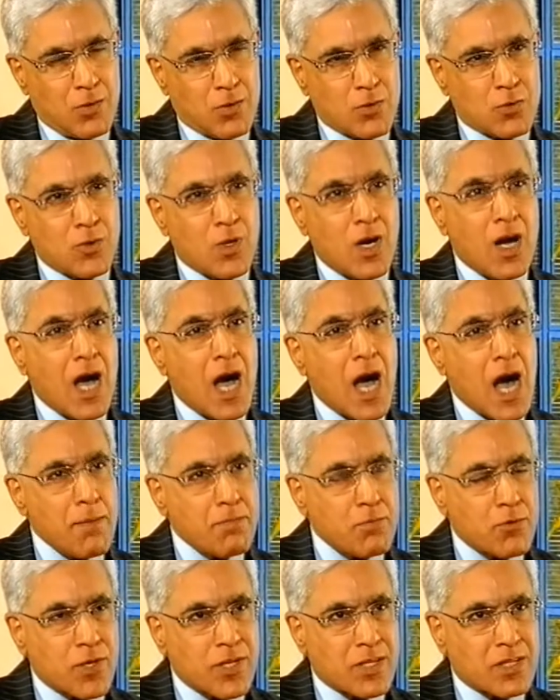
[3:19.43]
were to
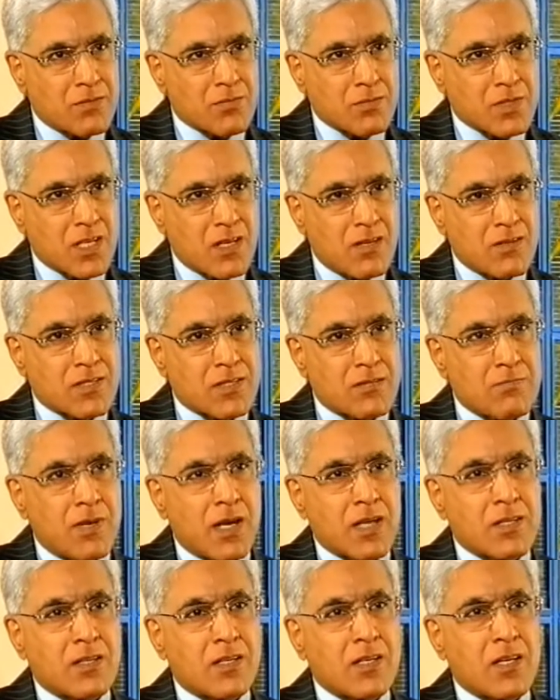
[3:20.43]
upgrade themselves
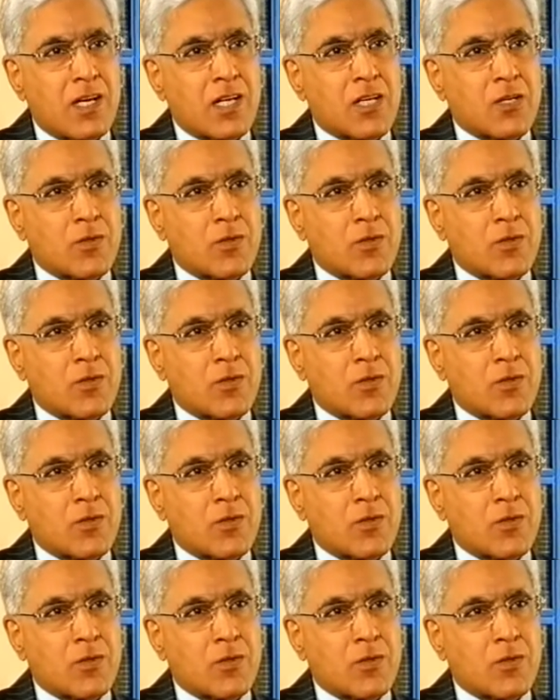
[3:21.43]
and buy the